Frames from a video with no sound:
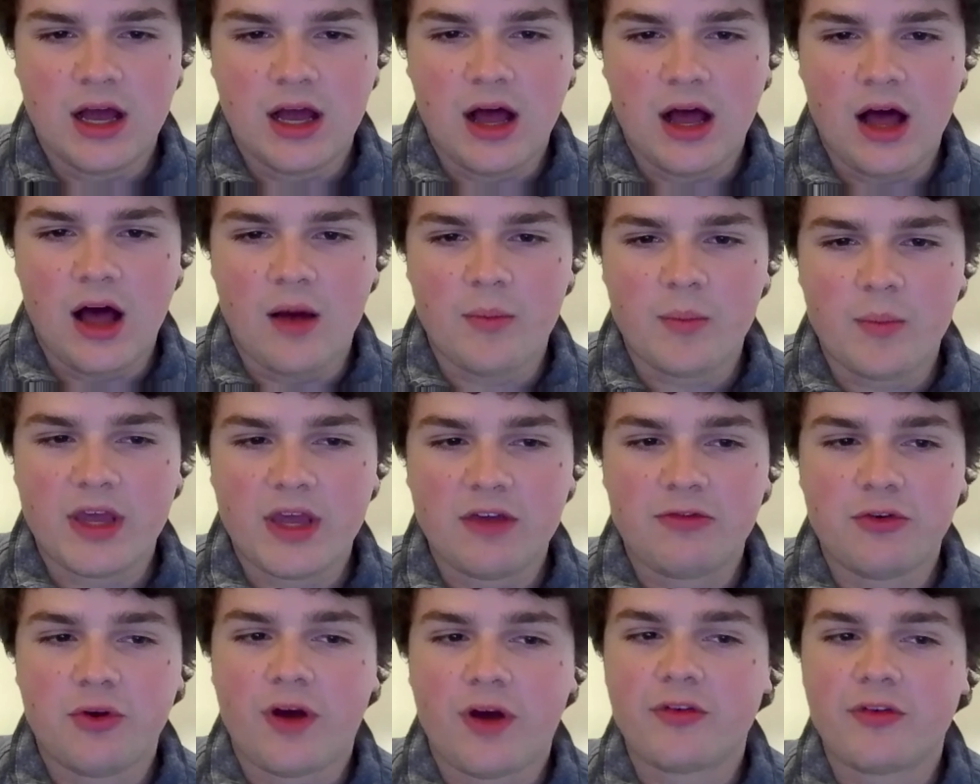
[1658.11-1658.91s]
Um,
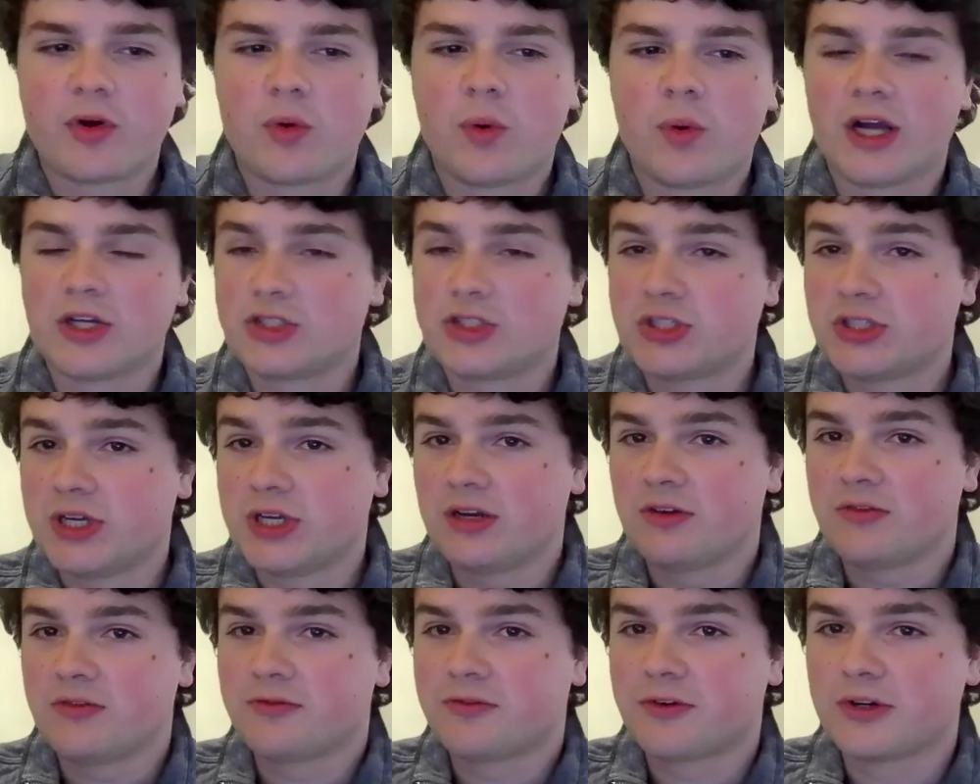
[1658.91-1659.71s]
if you have a
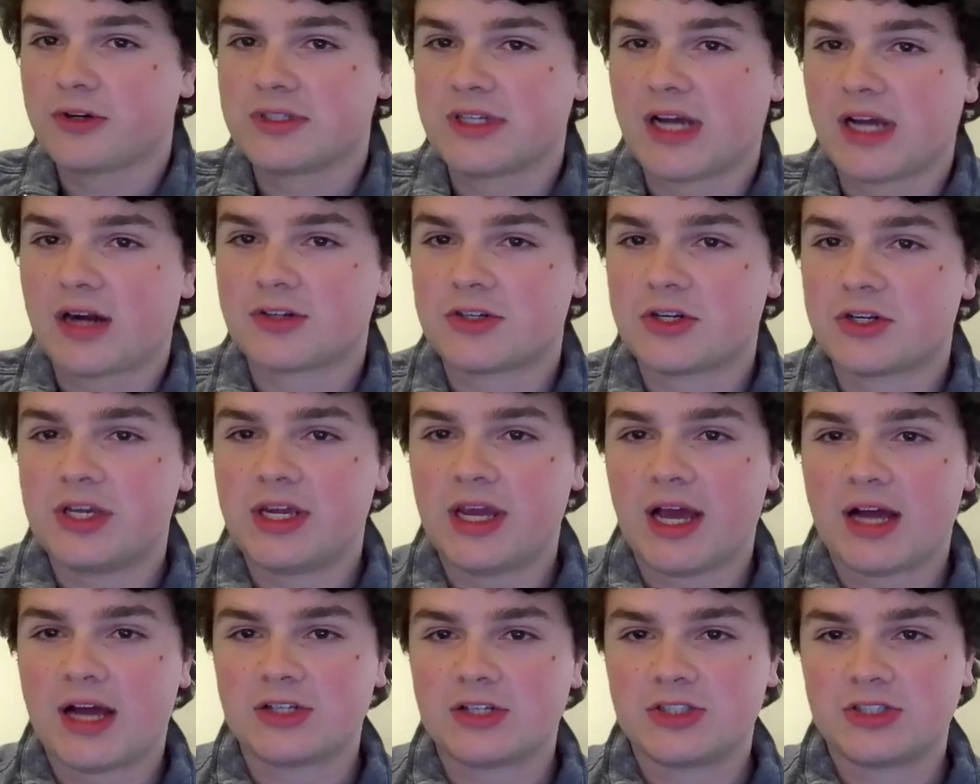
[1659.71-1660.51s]
question for Dr.
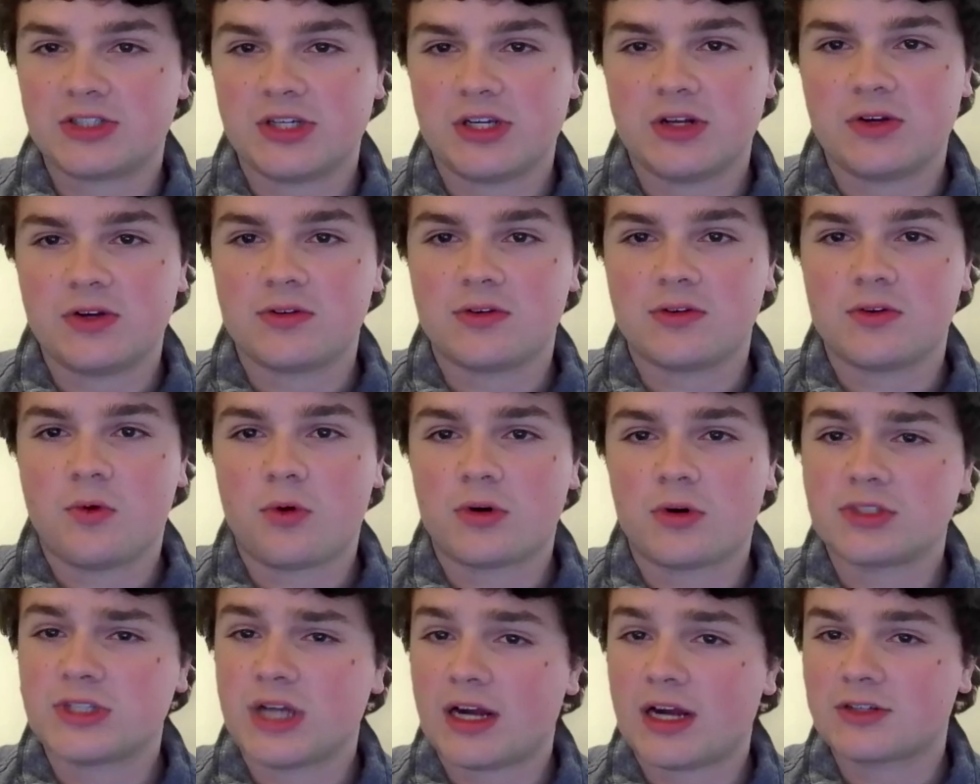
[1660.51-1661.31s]
Keyashian
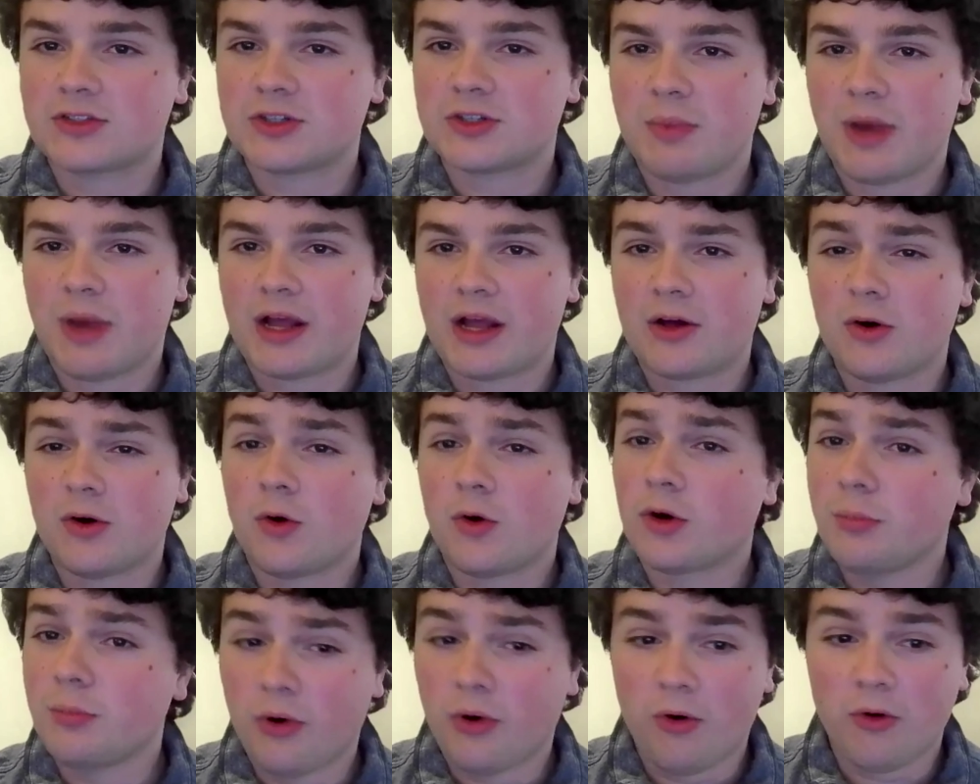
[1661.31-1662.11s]
or Dr. Michael
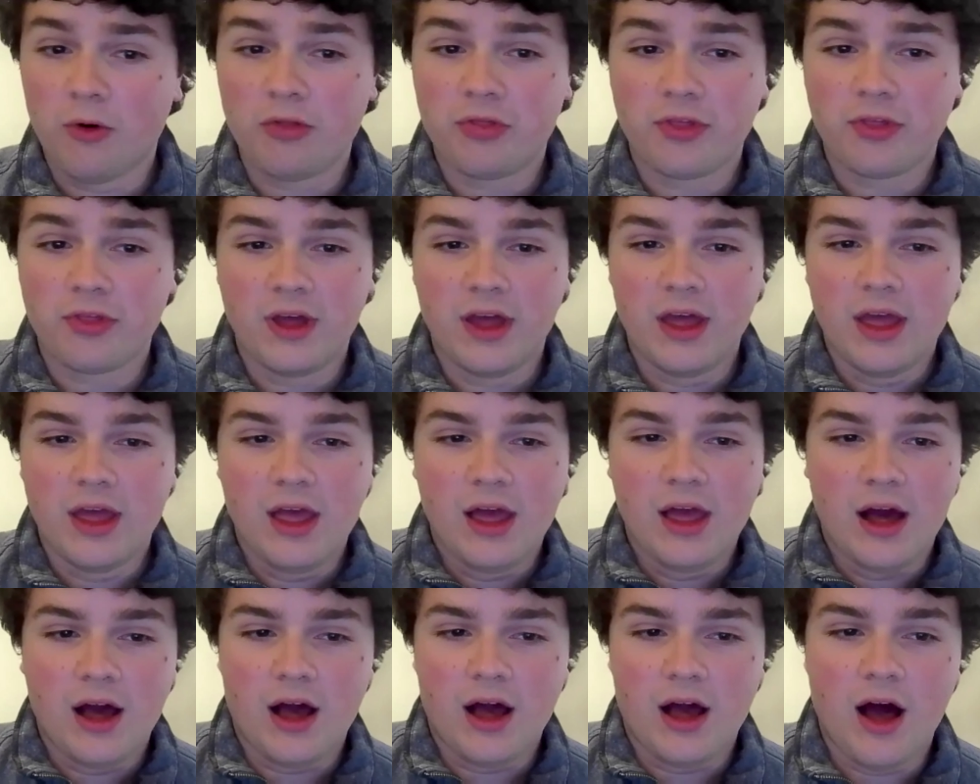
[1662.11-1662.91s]
or both,
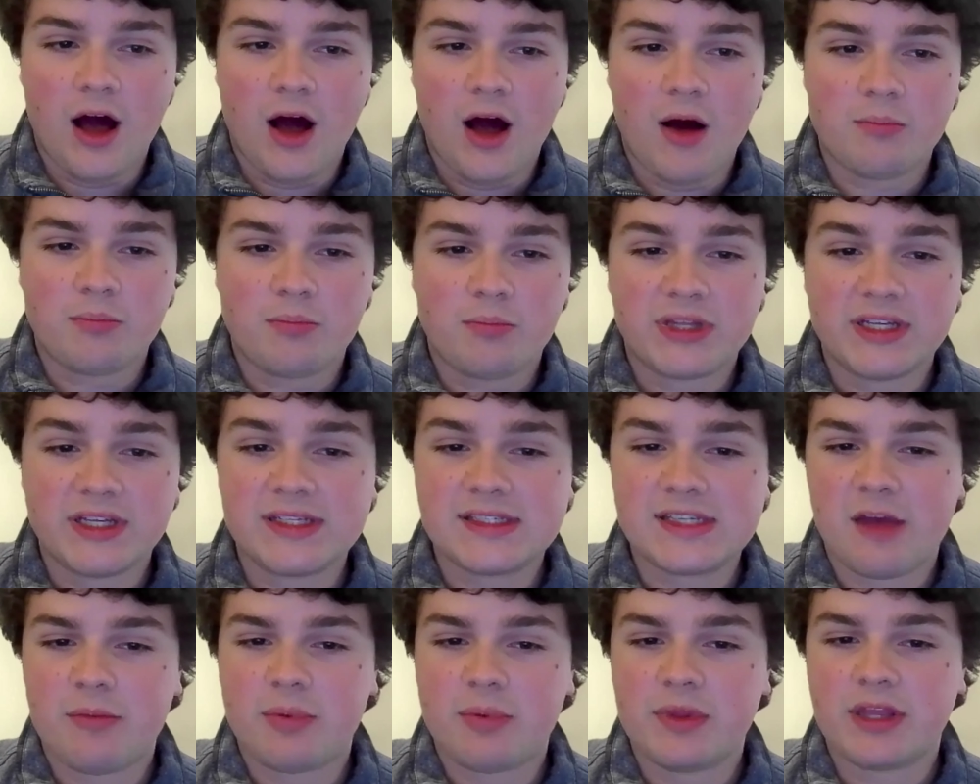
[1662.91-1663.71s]
um,
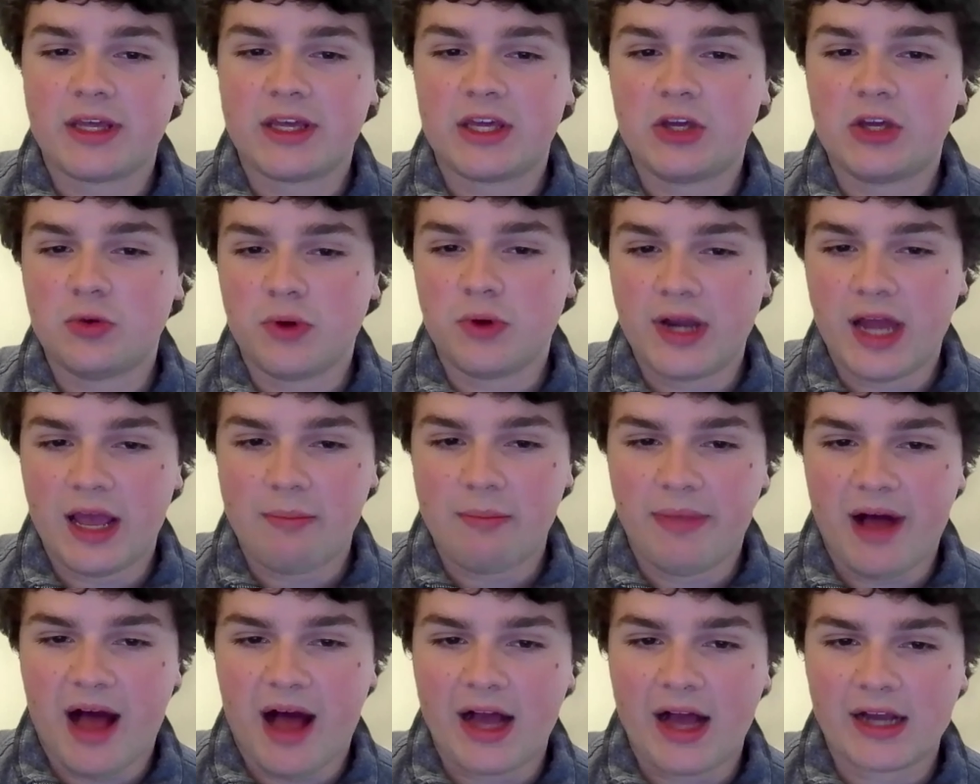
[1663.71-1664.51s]
please type it in the Q&A
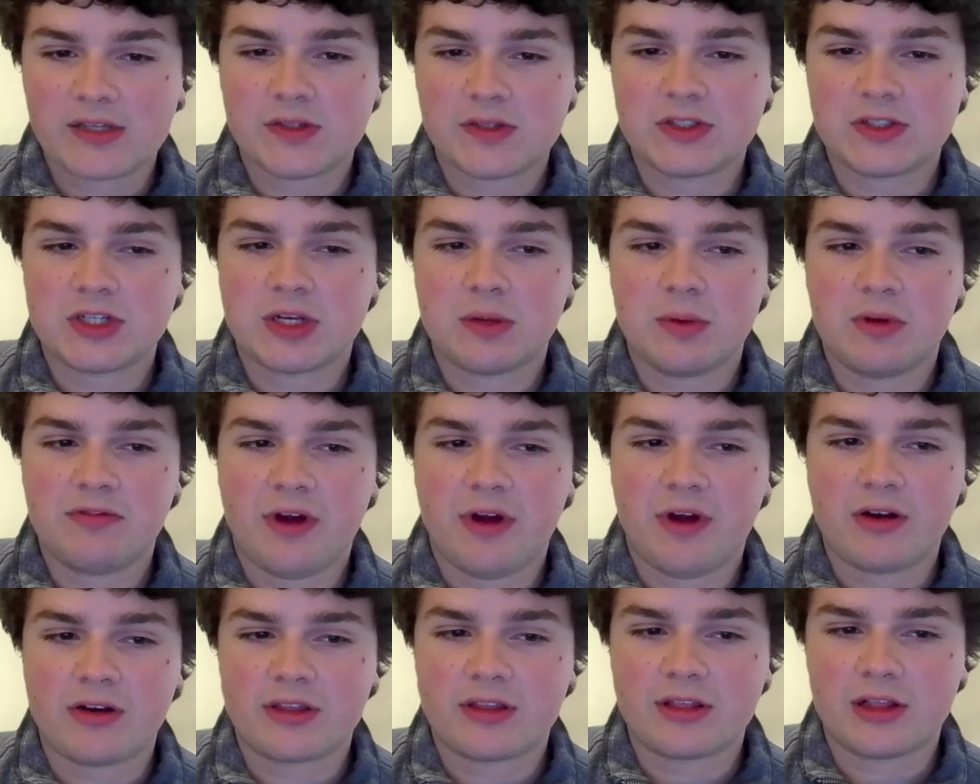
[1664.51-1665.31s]
box, which can be
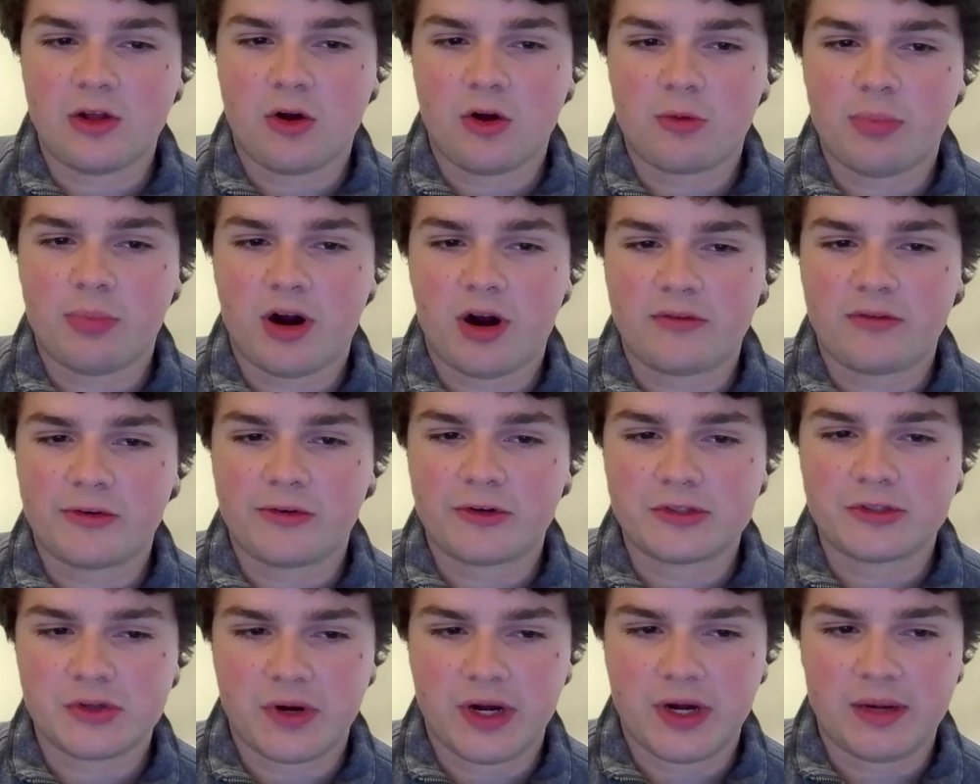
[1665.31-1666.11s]
found at the lower part of
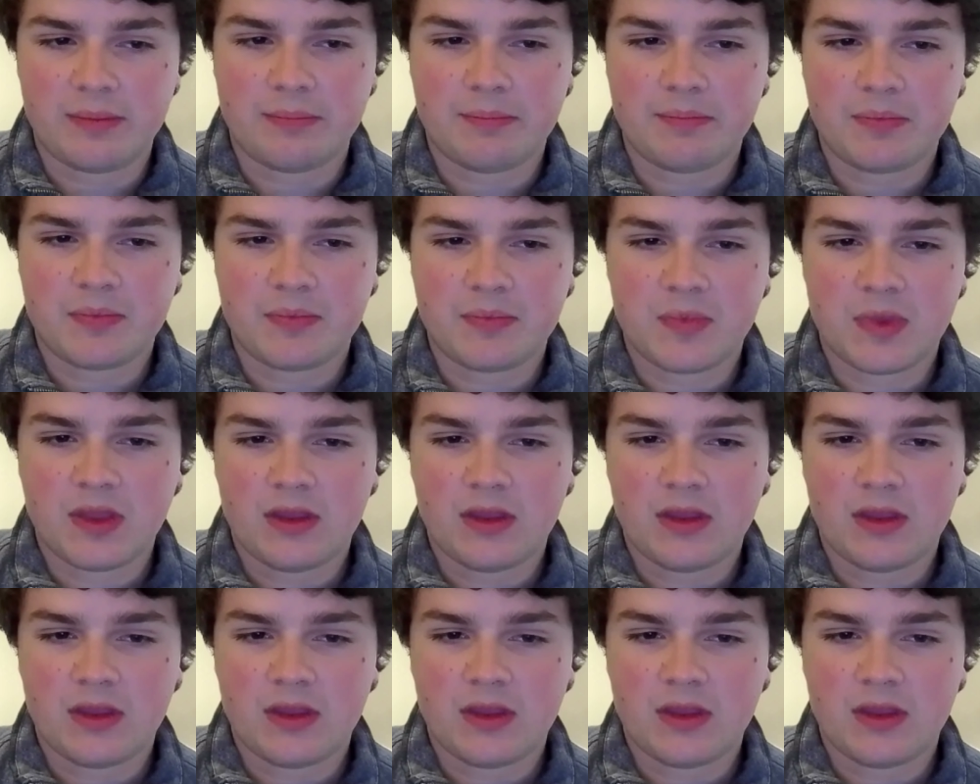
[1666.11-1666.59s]
your screen.